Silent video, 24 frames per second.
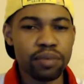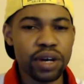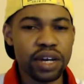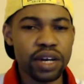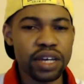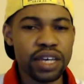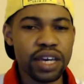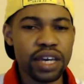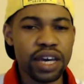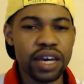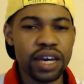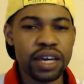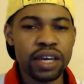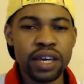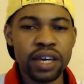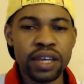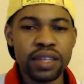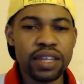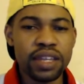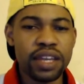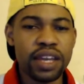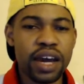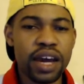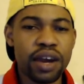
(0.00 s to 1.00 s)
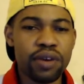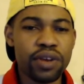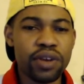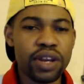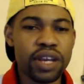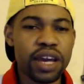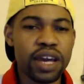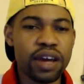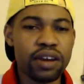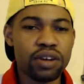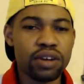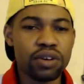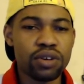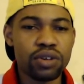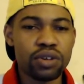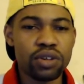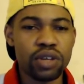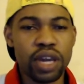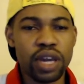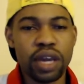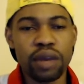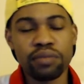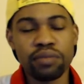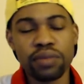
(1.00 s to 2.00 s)
But yeah, did not really have a
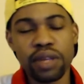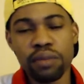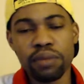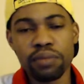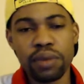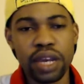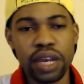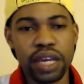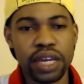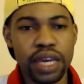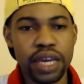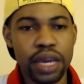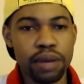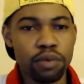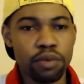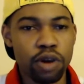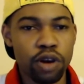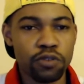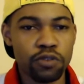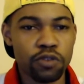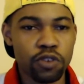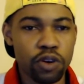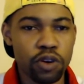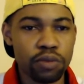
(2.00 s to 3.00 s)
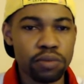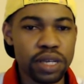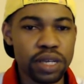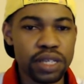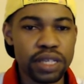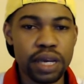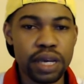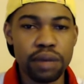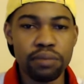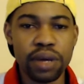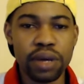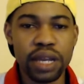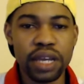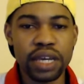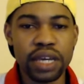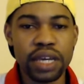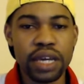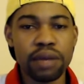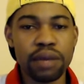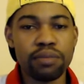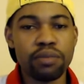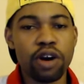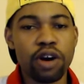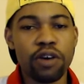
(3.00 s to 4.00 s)
good game. Dembele came on for him, and Dembele
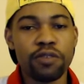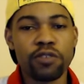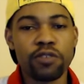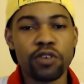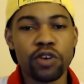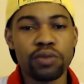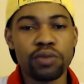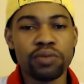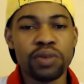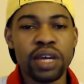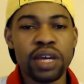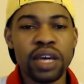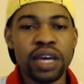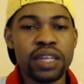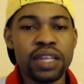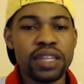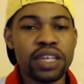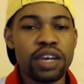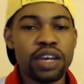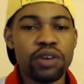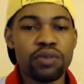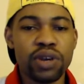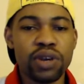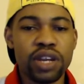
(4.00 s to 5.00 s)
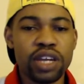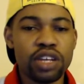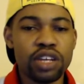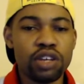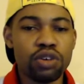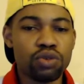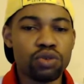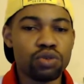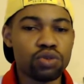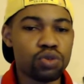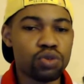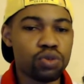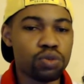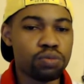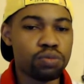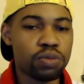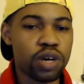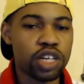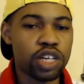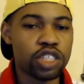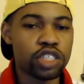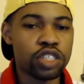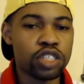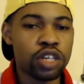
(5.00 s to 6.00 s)
came on for him. Didn't really do too
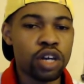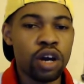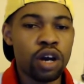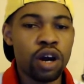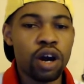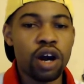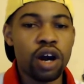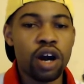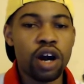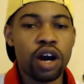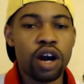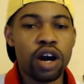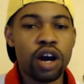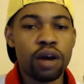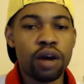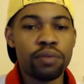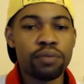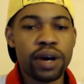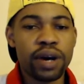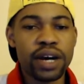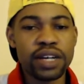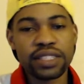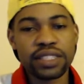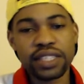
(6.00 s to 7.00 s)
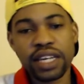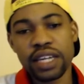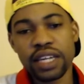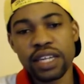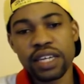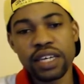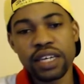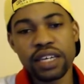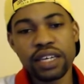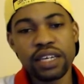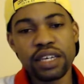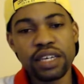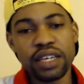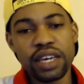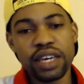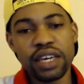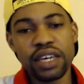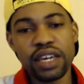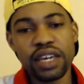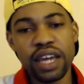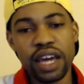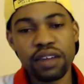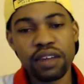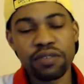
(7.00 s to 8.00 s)
much. Basket,
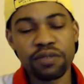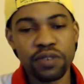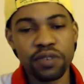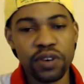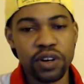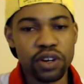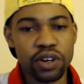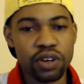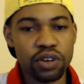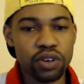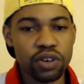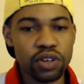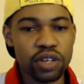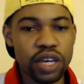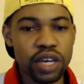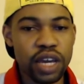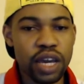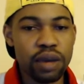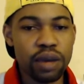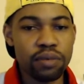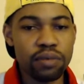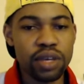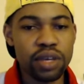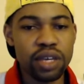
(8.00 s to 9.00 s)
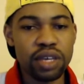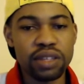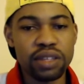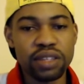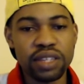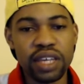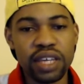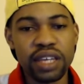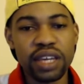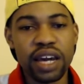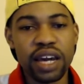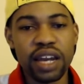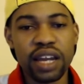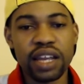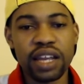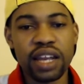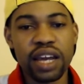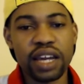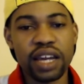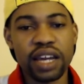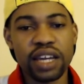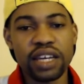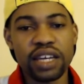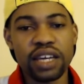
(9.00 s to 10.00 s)
he had a very good game. He did got
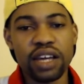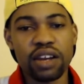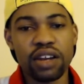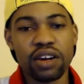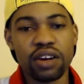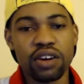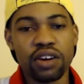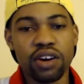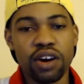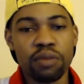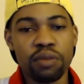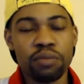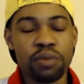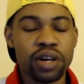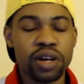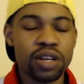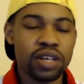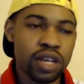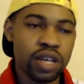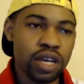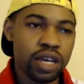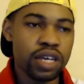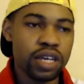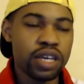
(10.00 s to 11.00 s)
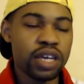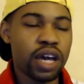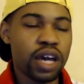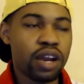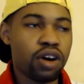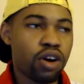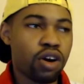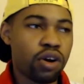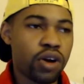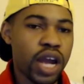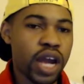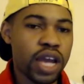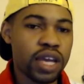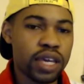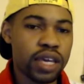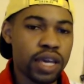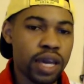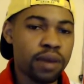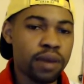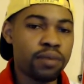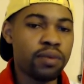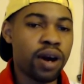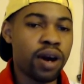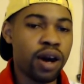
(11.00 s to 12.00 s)
a yellow card, but he had an all right
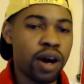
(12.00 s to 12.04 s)
game.